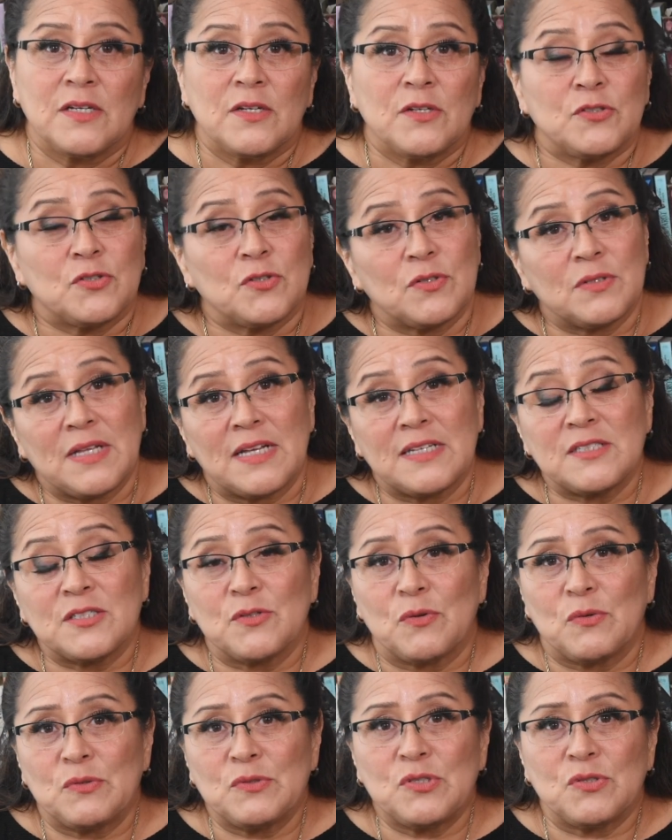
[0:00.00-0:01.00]
So that
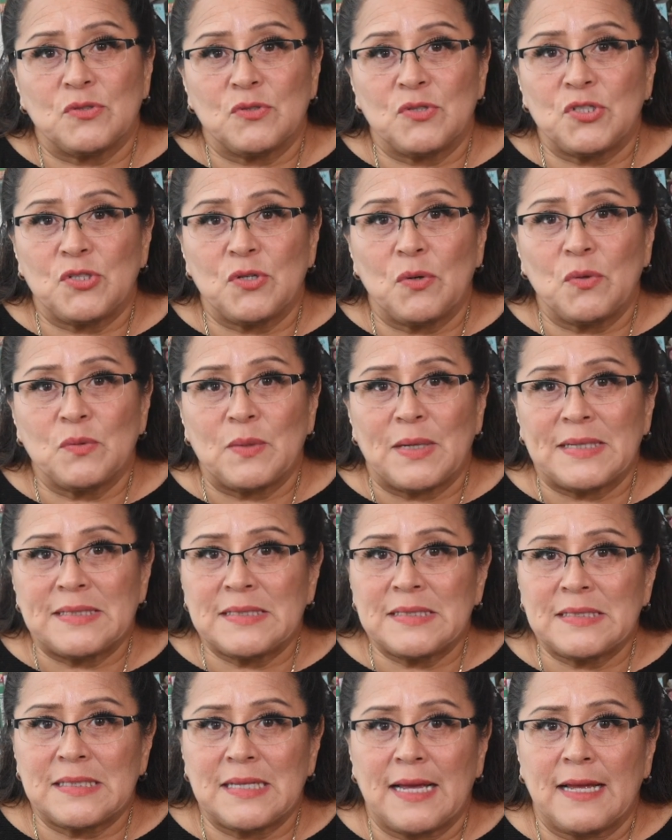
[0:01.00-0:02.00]
goes to show
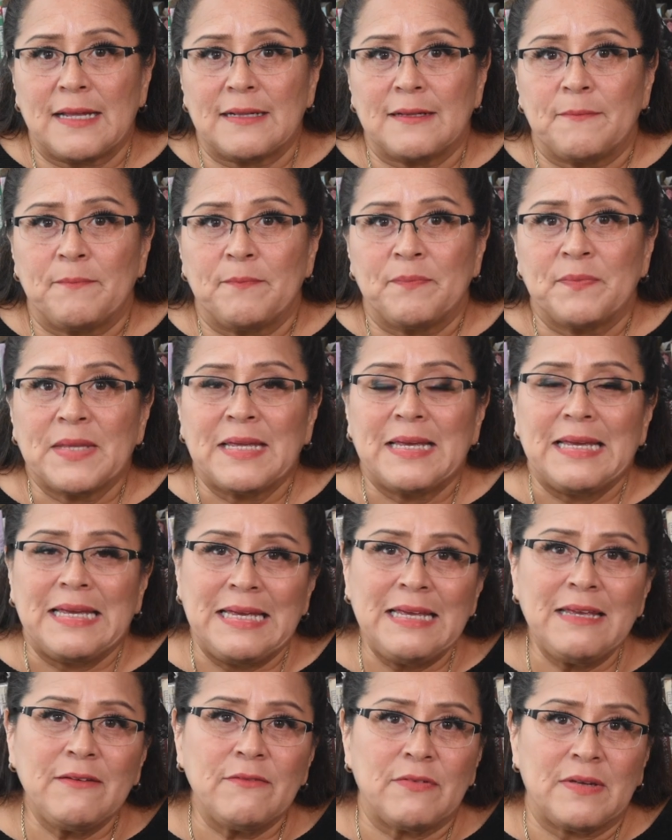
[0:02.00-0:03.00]
us that
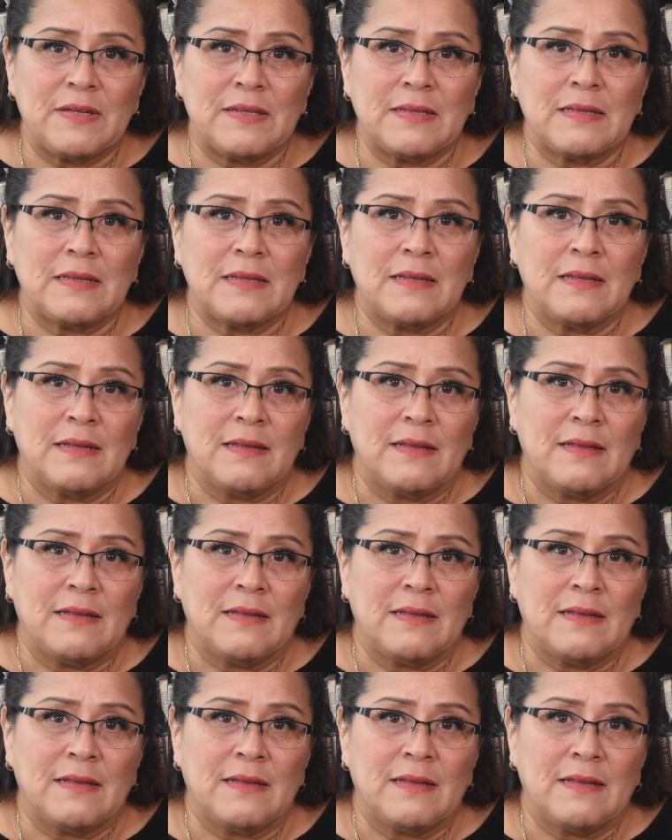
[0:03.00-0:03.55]
even